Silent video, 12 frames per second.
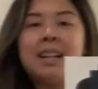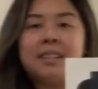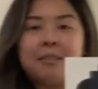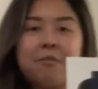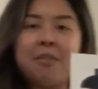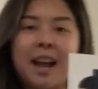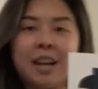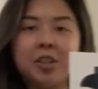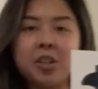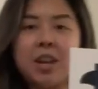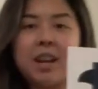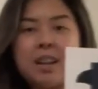and
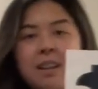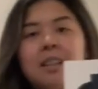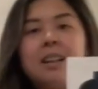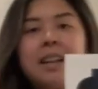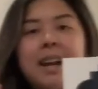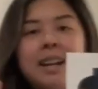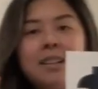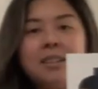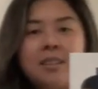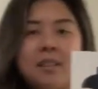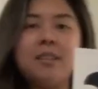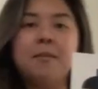flashing the lights
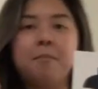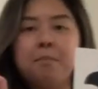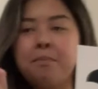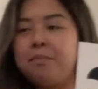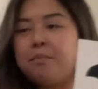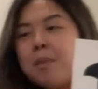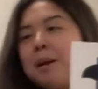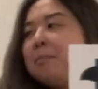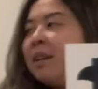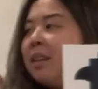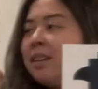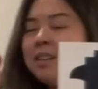by
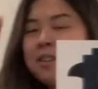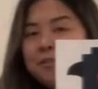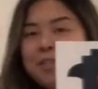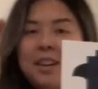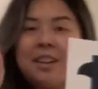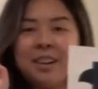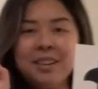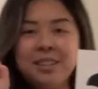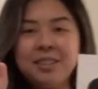blinking your fingers.